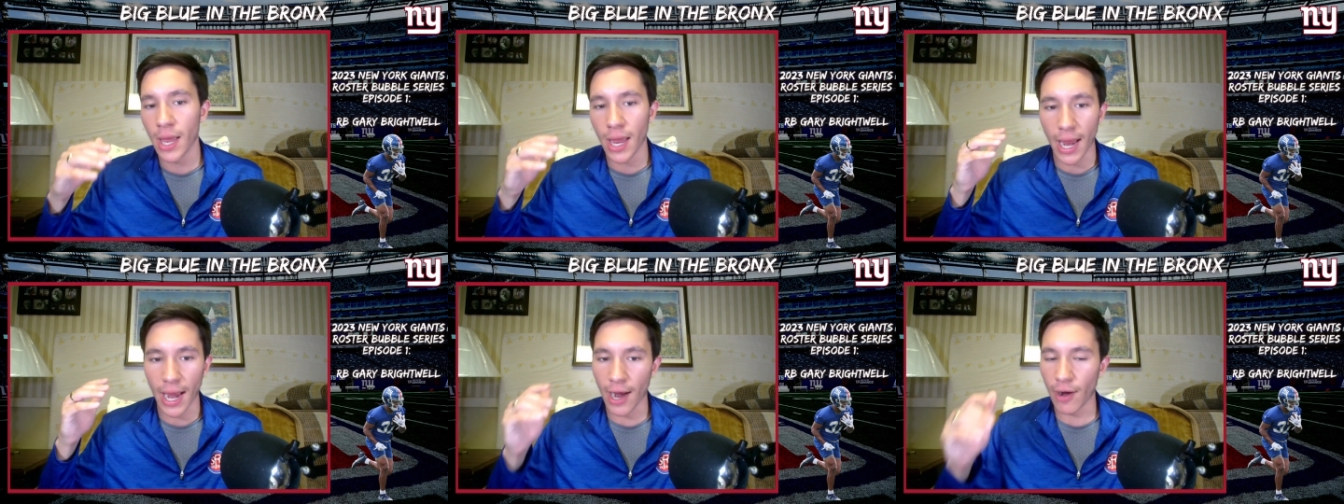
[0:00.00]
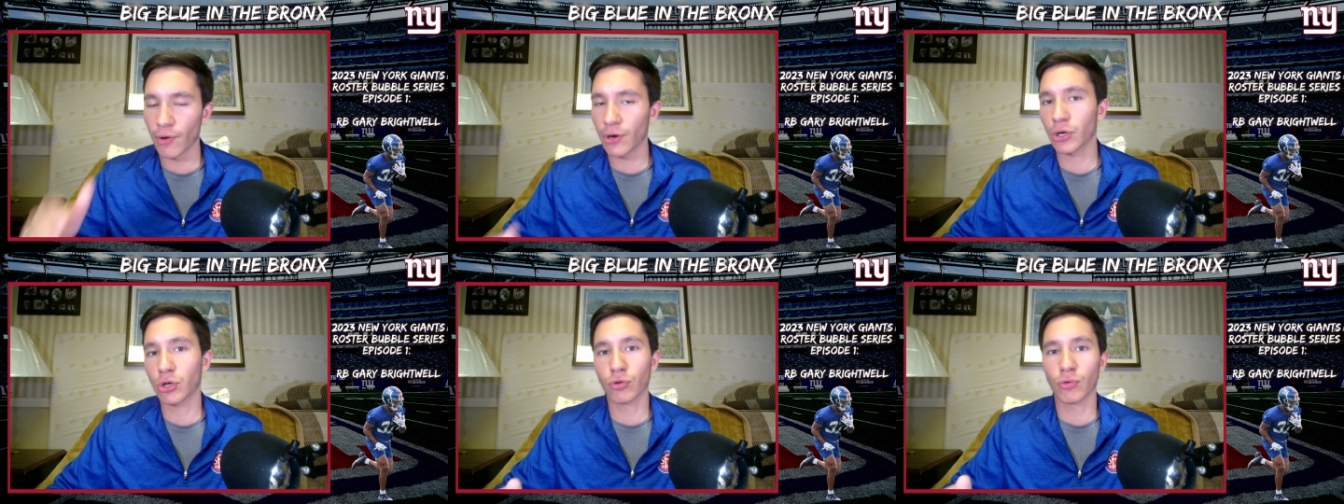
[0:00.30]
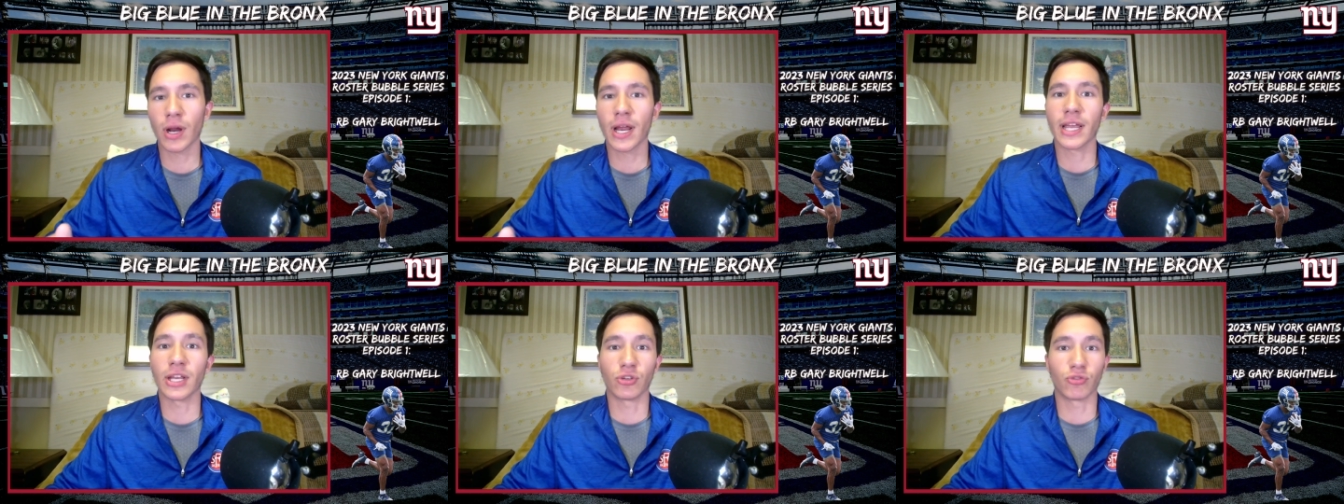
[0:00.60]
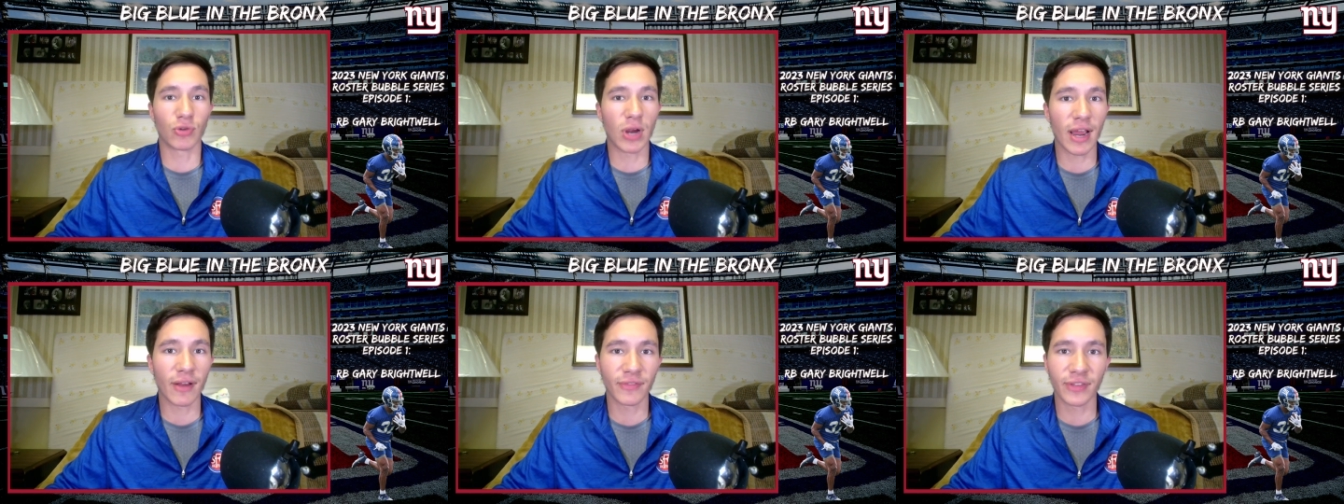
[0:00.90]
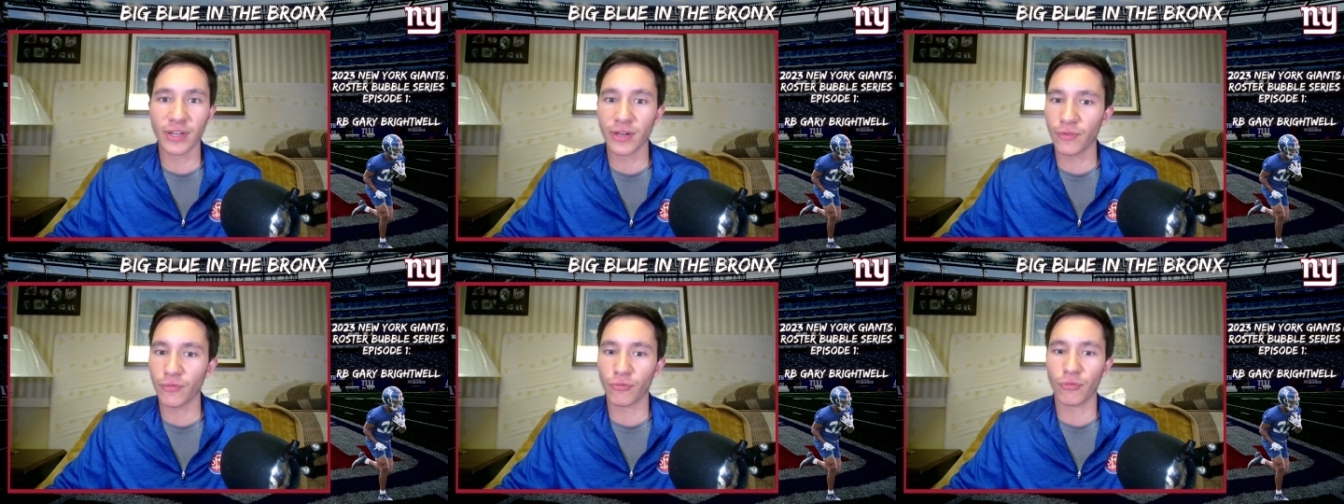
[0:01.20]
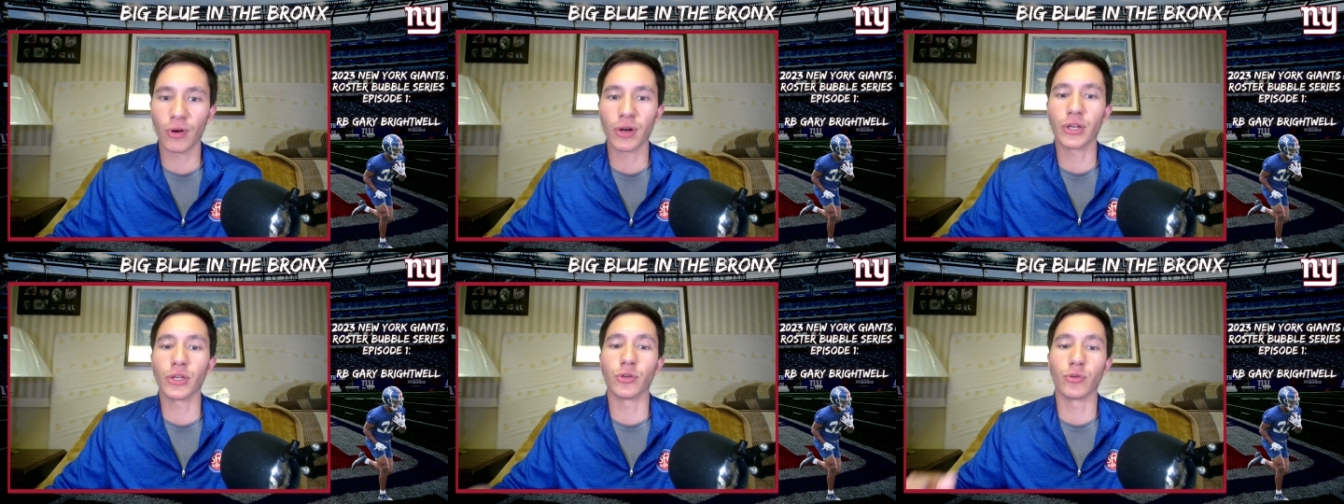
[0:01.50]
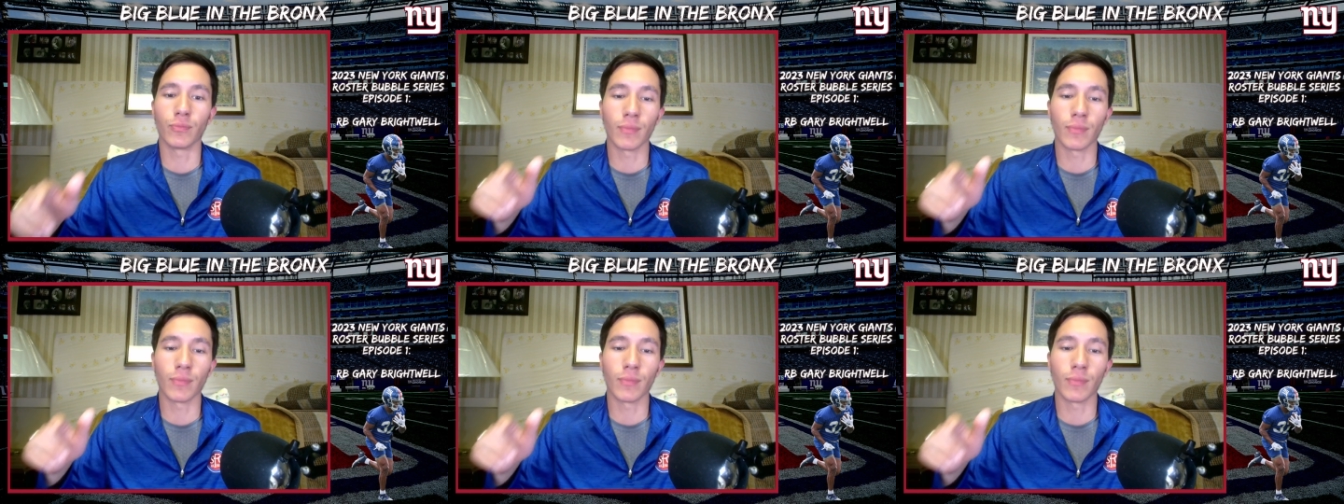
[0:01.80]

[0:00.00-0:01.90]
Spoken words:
Eric Gray, drafted in front of you.